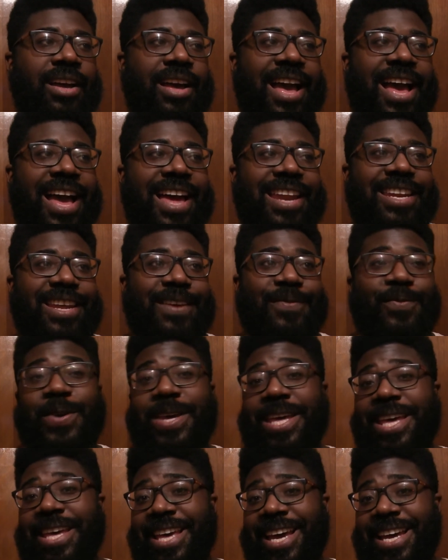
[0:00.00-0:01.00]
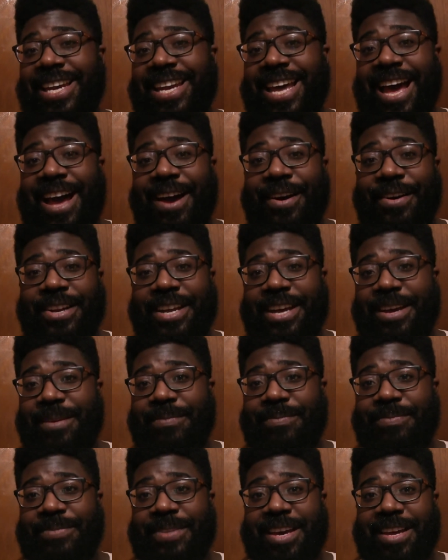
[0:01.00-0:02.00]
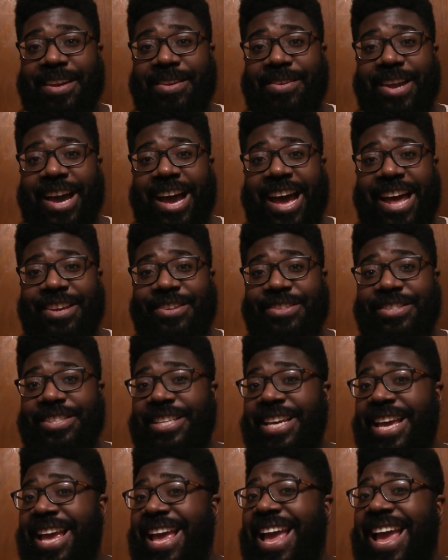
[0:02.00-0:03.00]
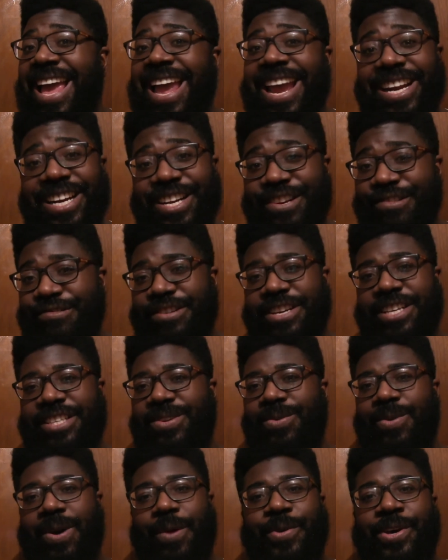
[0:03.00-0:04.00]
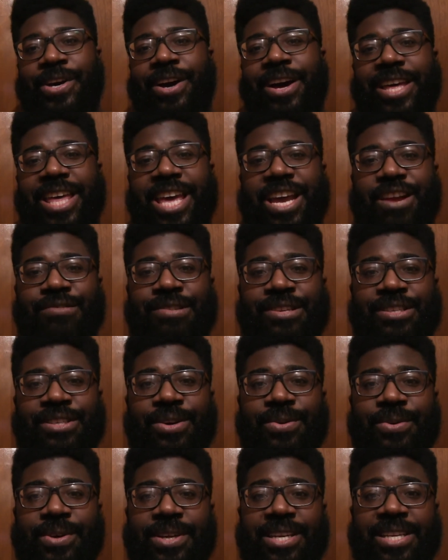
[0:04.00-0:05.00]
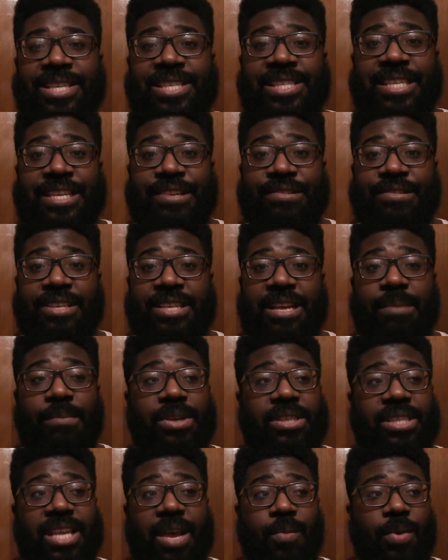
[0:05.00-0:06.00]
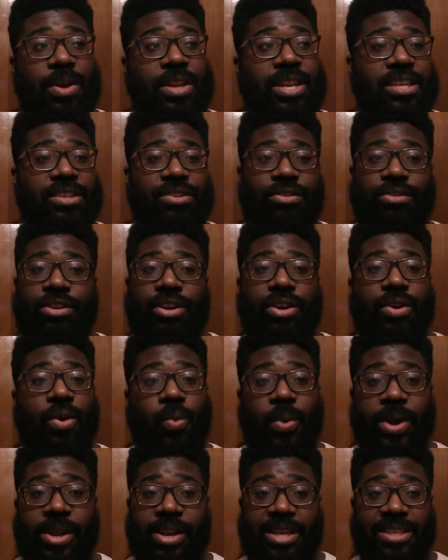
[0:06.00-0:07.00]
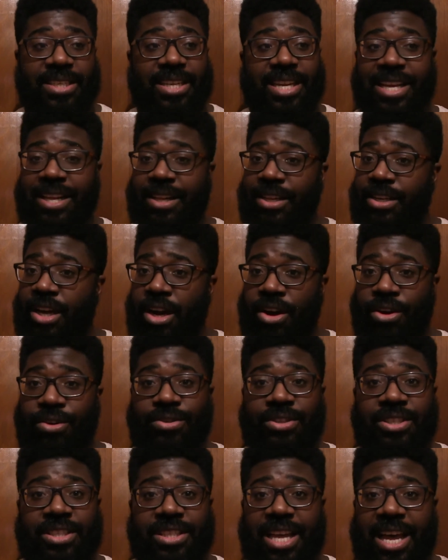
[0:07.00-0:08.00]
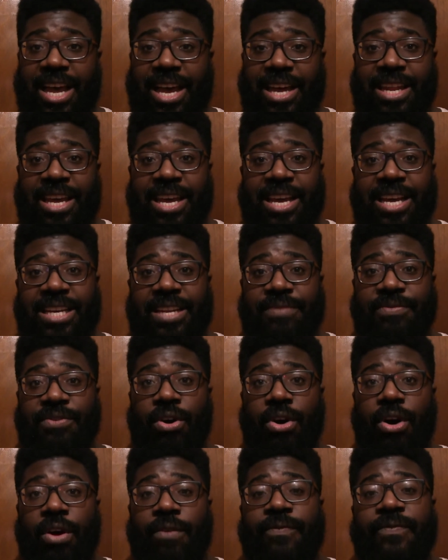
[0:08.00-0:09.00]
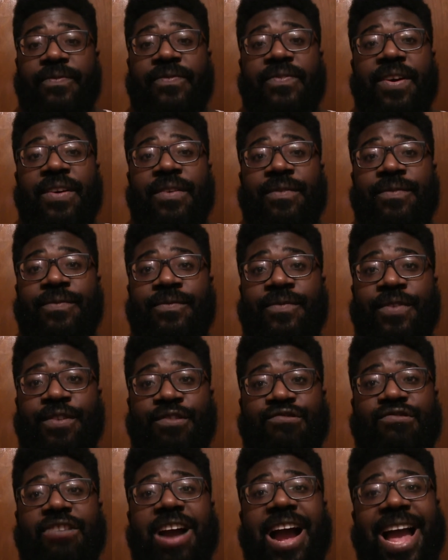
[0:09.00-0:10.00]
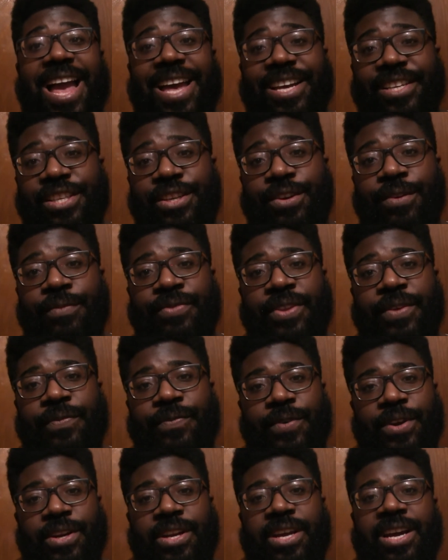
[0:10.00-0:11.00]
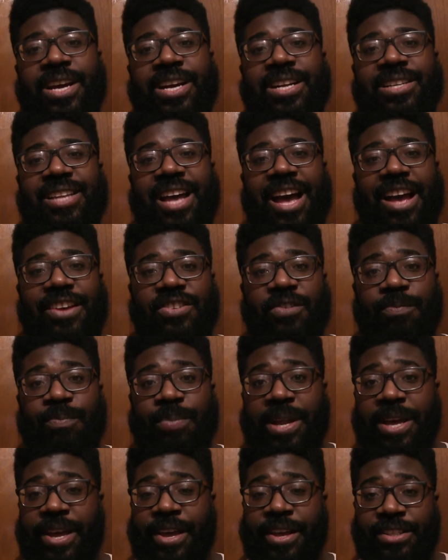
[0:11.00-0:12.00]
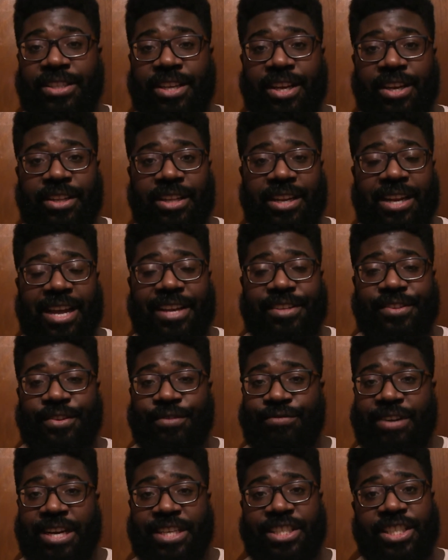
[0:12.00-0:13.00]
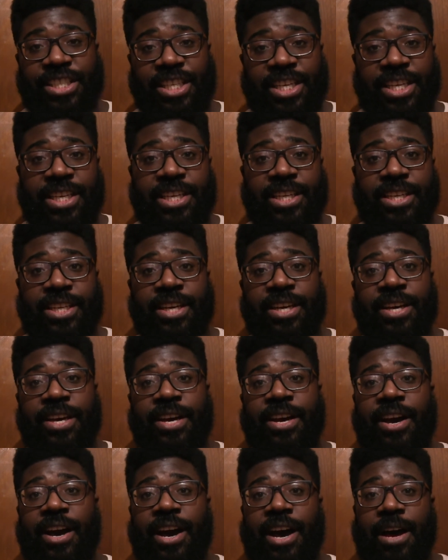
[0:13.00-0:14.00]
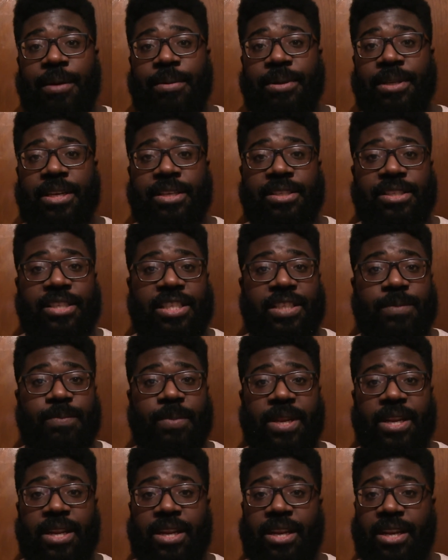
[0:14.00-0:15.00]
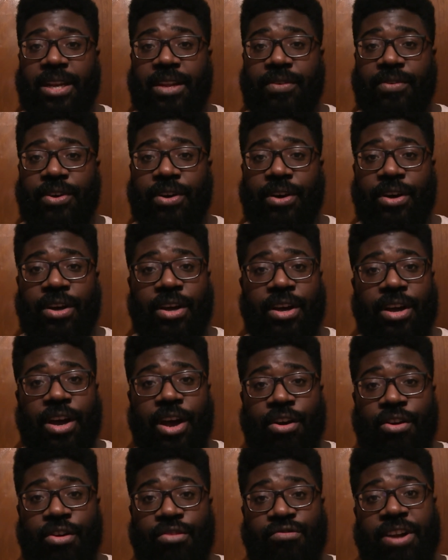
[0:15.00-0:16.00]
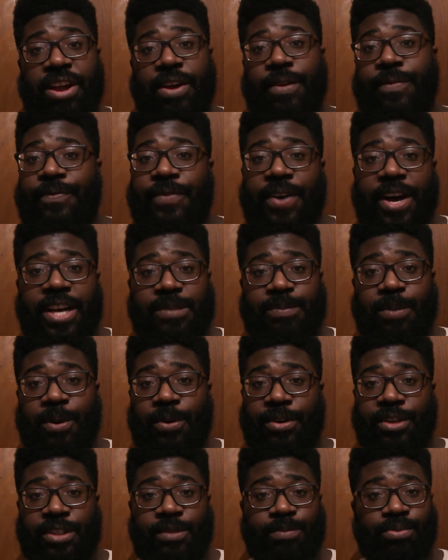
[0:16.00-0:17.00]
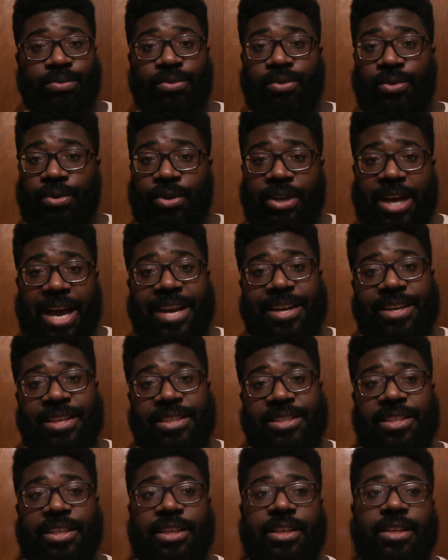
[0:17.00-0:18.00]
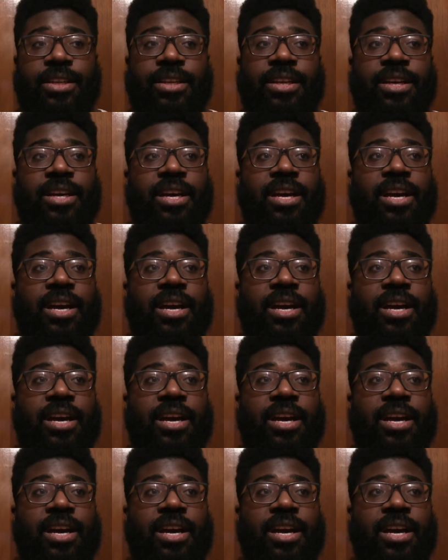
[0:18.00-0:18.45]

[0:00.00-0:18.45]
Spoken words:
And if we can get that out of them, then I don't see any reason why we can't get a result in this series. I'm not saying we're necessarily going to win. I said England are a good side. They've got a variety of different types of players, the likes of Rashid in terms of spinning, and they've got an array of fast bowlers, Broad, Anderson.